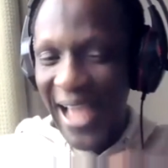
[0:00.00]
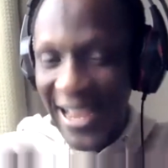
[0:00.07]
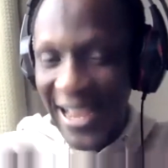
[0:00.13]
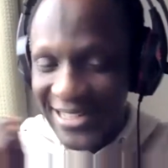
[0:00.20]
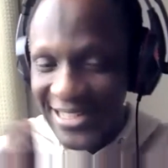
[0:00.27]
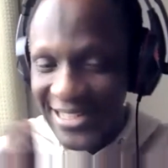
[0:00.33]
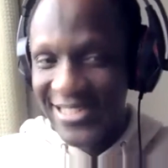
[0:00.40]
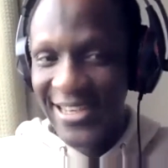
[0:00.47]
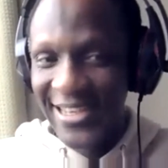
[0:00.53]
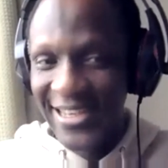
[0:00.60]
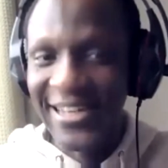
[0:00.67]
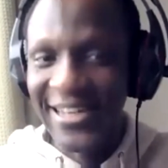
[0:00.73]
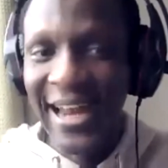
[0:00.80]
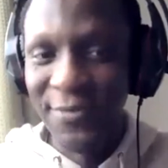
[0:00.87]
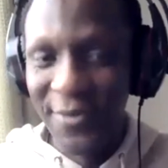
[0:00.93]
the scene, and
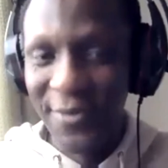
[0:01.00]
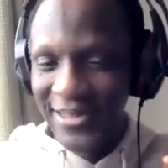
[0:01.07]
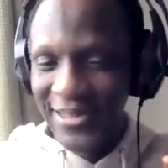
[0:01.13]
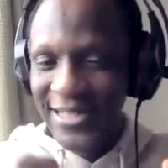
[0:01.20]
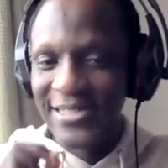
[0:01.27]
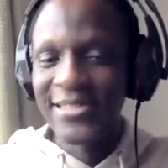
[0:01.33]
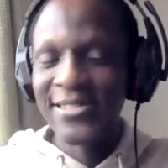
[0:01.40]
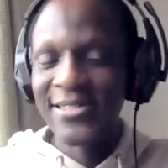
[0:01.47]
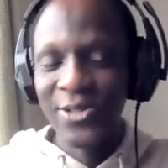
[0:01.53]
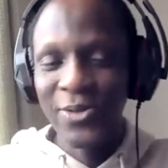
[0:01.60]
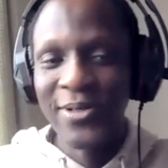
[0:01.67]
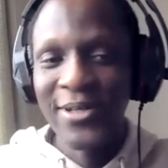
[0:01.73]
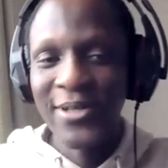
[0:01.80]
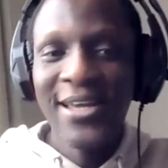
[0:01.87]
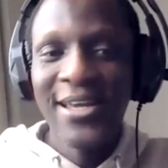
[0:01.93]
I've listened
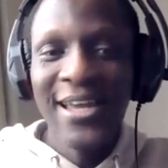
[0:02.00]
to,